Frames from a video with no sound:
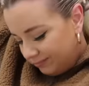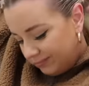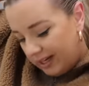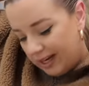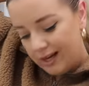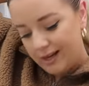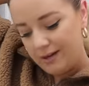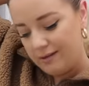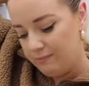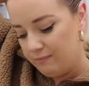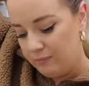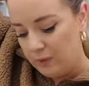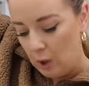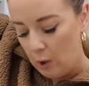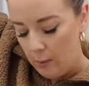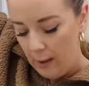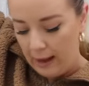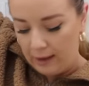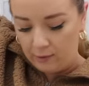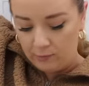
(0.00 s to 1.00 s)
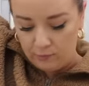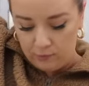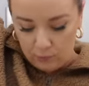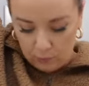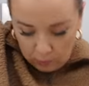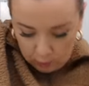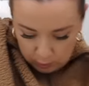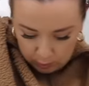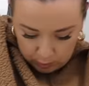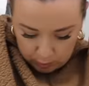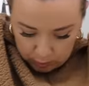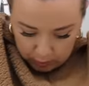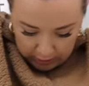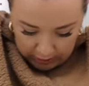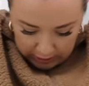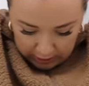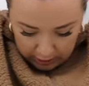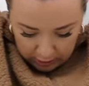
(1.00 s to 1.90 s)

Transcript: I go back and forth between the